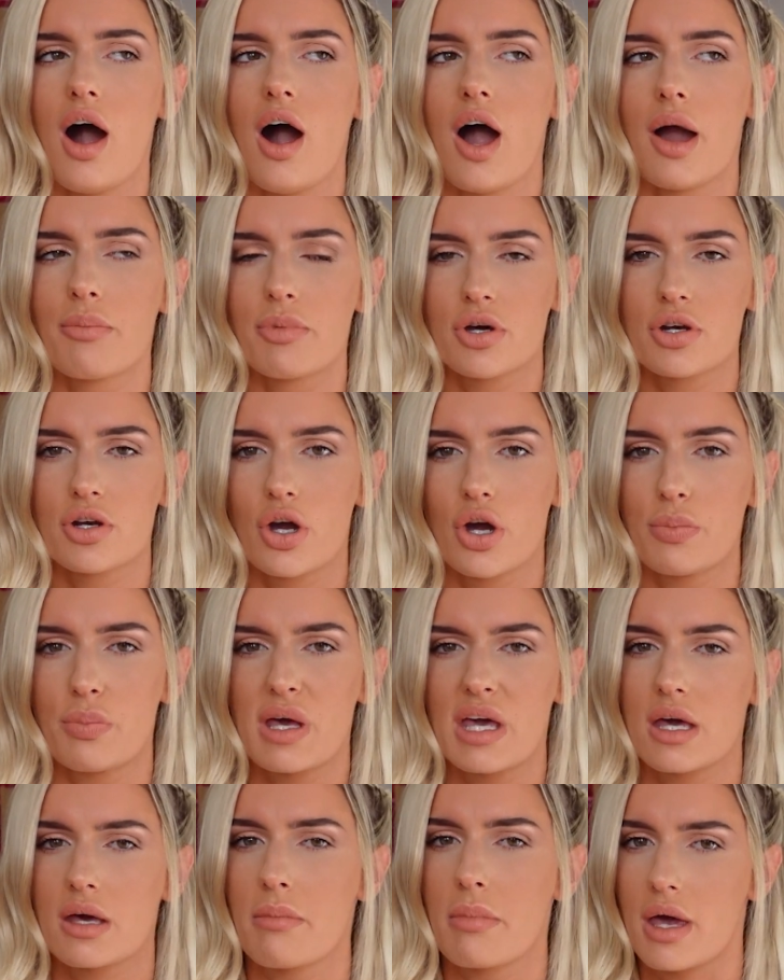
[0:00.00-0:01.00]
I'm gonna go
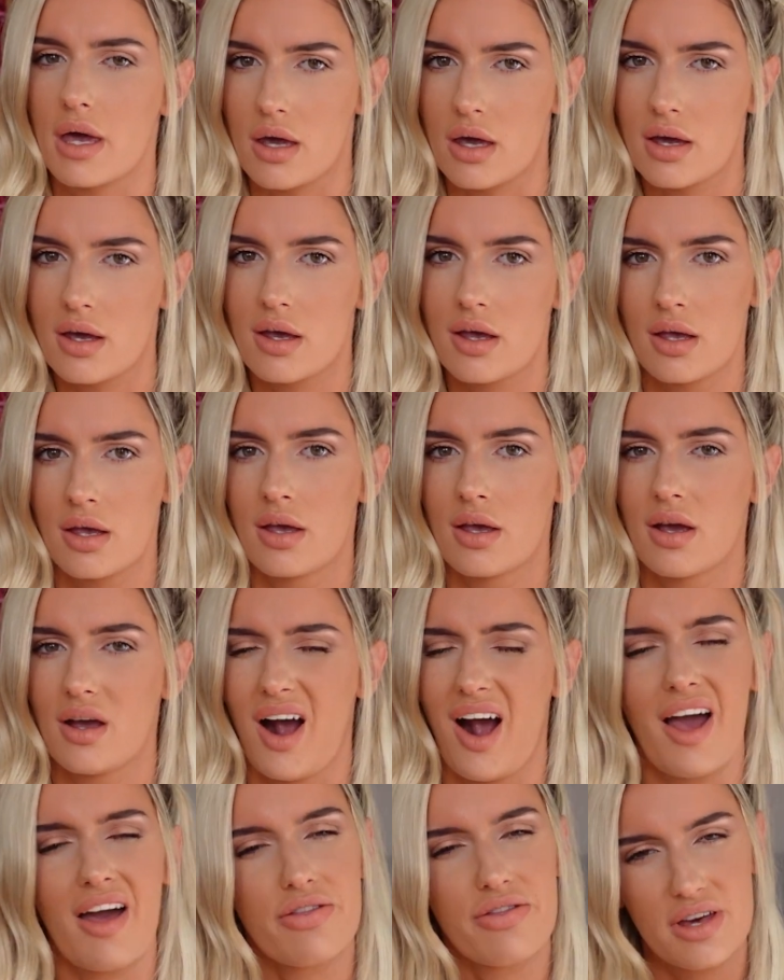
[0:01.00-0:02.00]
pink and pink.
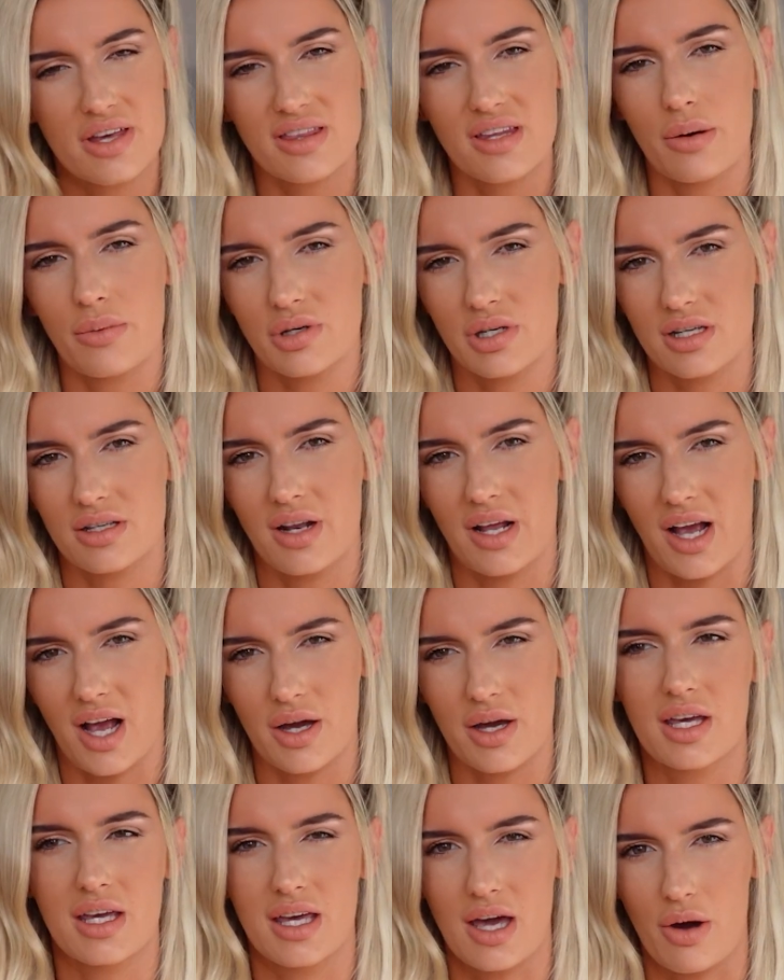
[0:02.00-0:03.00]
I think that would, like I
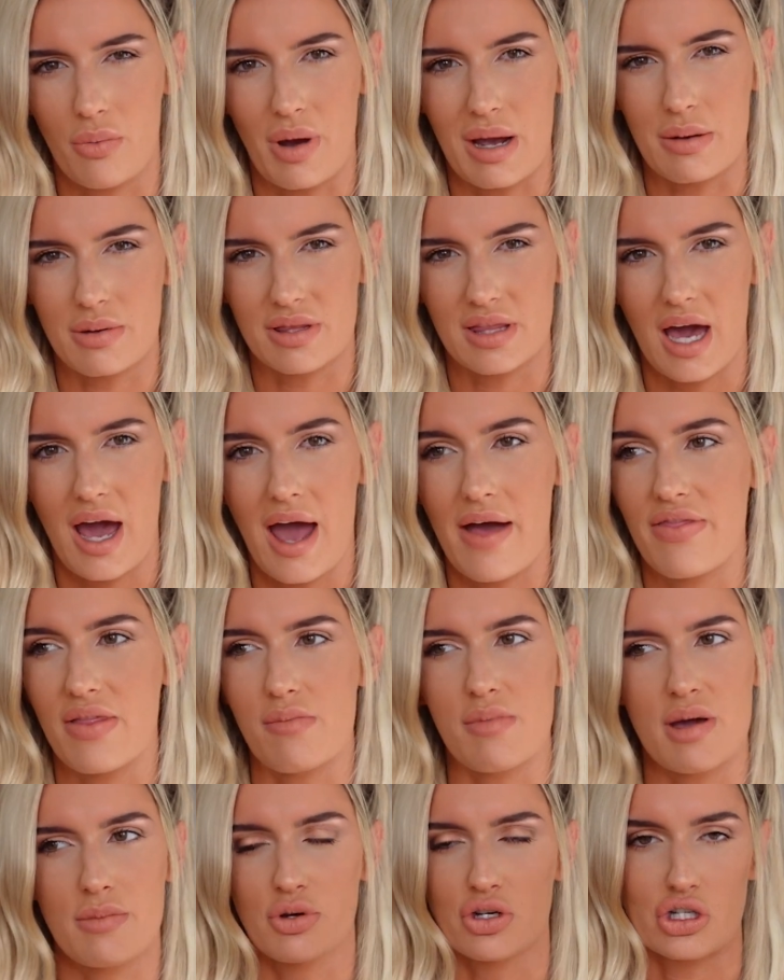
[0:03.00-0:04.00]
could get away with that and then
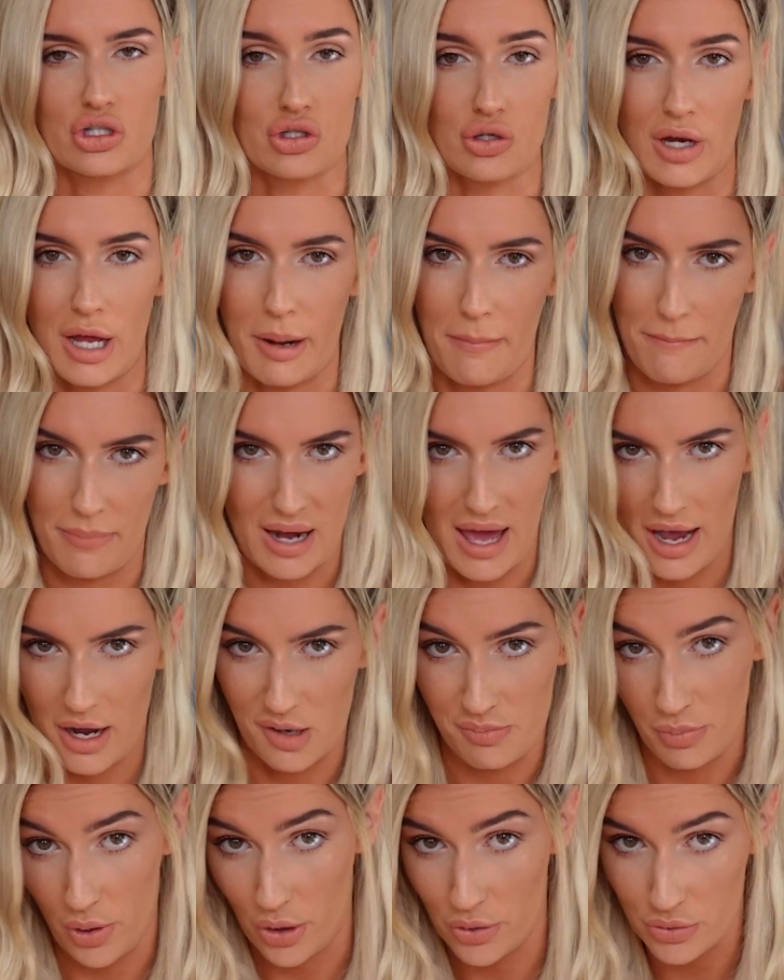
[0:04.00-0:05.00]
maybe just do like
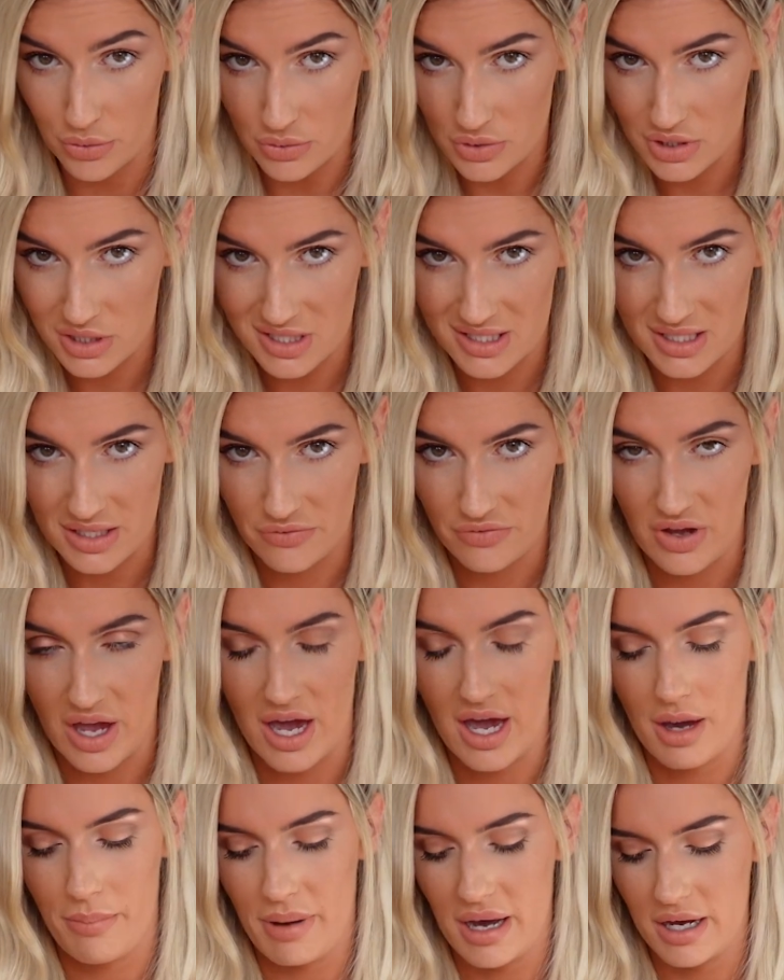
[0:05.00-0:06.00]
black bows for
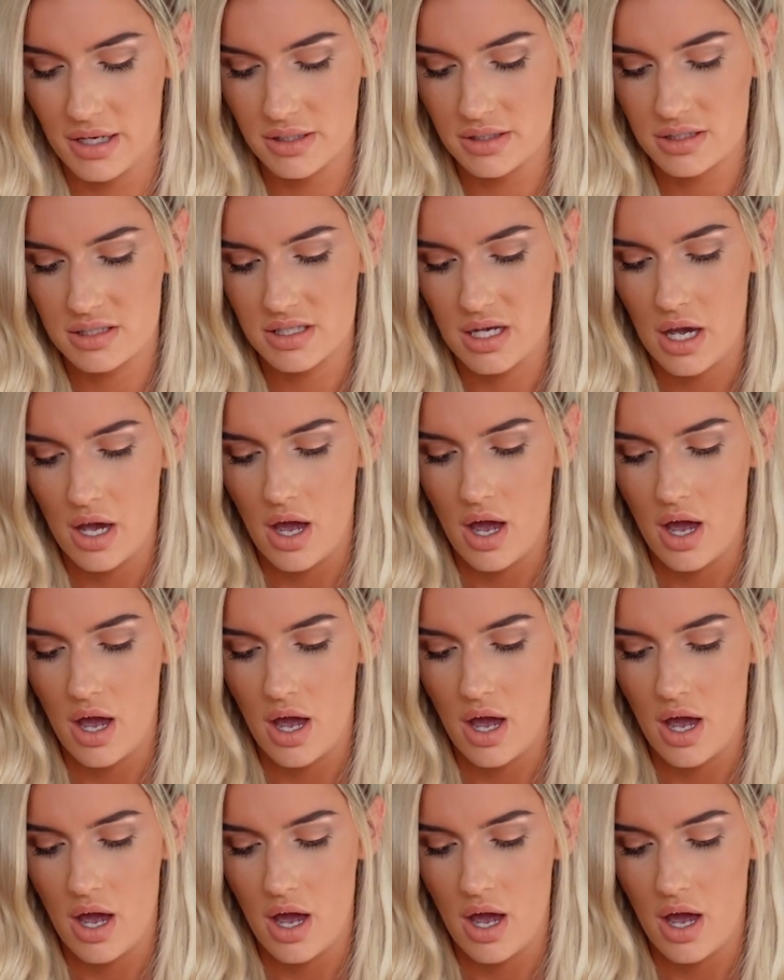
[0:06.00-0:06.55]
hairbands.